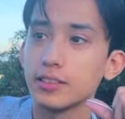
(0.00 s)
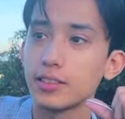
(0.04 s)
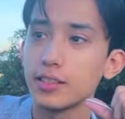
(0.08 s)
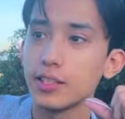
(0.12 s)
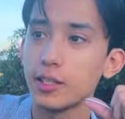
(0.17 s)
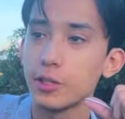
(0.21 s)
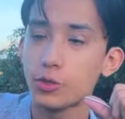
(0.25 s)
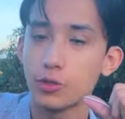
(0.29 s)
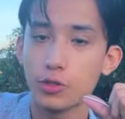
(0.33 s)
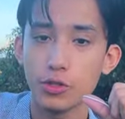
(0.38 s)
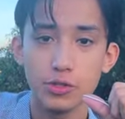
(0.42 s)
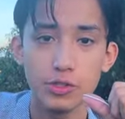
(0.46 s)

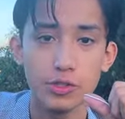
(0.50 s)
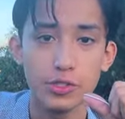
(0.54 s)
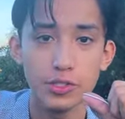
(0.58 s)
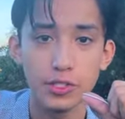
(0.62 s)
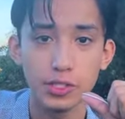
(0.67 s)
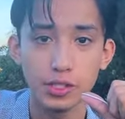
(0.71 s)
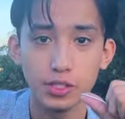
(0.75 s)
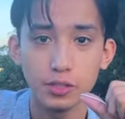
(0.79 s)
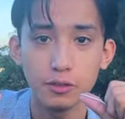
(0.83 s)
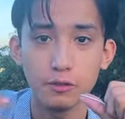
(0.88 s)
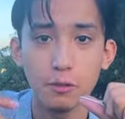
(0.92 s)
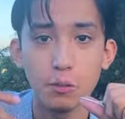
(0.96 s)

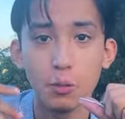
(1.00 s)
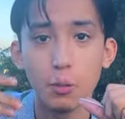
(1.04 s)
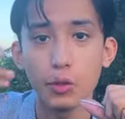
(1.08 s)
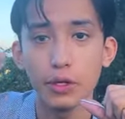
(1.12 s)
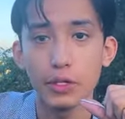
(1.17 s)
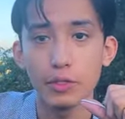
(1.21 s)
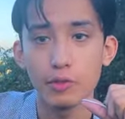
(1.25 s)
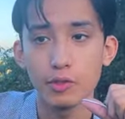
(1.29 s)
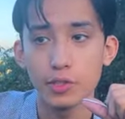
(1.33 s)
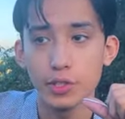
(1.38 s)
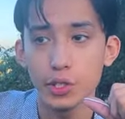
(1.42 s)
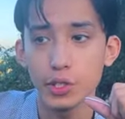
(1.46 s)
intrinsically
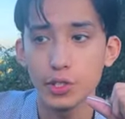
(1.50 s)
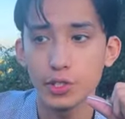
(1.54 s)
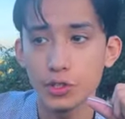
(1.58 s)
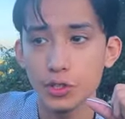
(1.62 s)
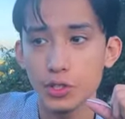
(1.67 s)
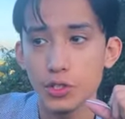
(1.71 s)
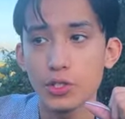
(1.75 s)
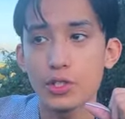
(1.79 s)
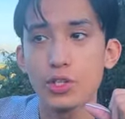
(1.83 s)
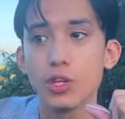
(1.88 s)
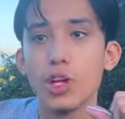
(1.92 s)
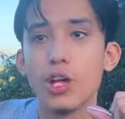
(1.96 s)
rewarding
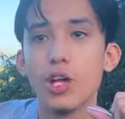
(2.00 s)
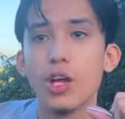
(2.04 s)
results